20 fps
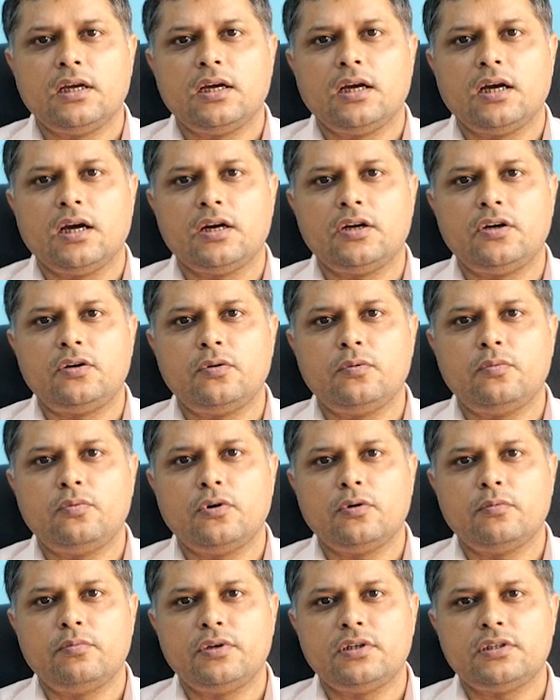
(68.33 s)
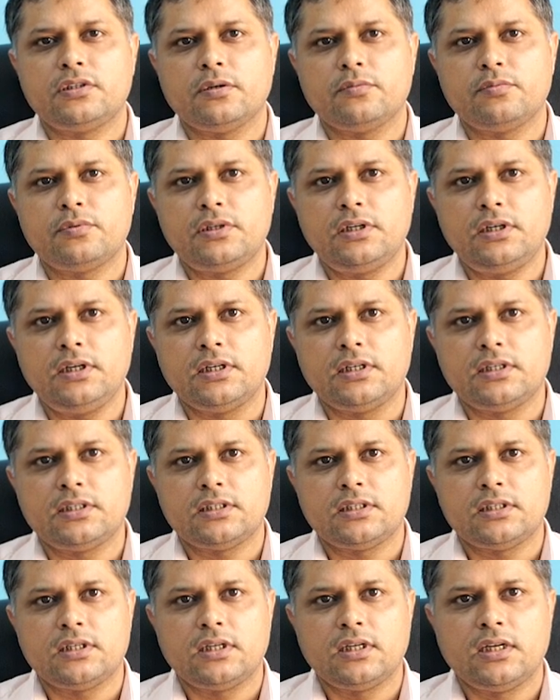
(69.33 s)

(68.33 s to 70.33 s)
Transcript: hydrophobic substrates.